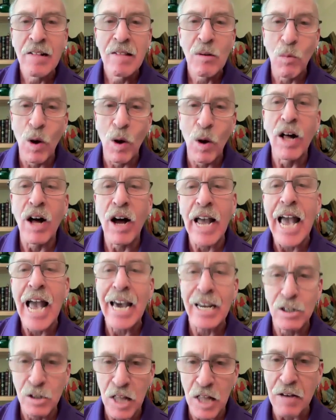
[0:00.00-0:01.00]
Well, I
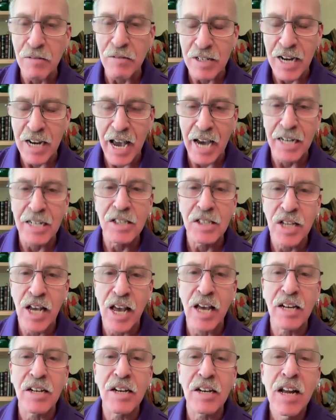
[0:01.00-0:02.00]
had 11 out of
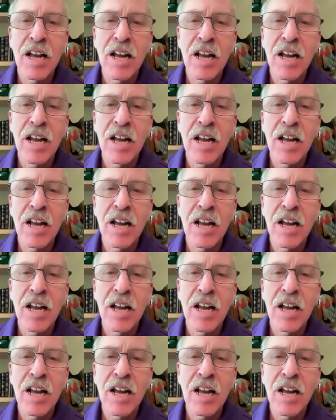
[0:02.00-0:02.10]
10.